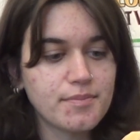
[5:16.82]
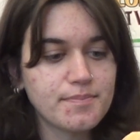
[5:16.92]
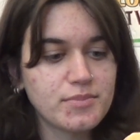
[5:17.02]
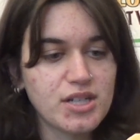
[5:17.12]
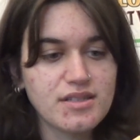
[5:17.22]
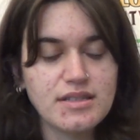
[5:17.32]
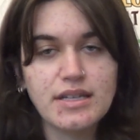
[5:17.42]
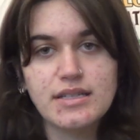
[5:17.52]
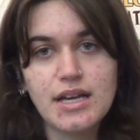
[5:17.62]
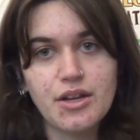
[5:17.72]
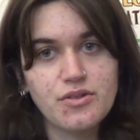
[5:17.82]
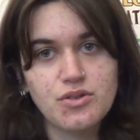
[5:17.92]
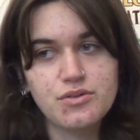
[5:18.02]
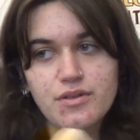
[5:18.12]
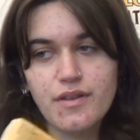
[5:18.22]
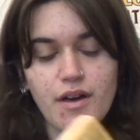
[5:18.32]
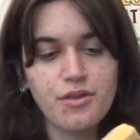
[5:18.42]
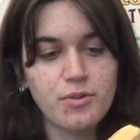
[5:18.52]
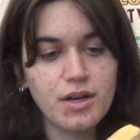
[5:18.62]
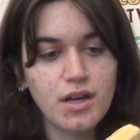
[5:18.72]
Plus it's like 10 years older than the
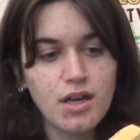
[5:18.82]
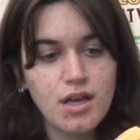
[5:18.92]
other one.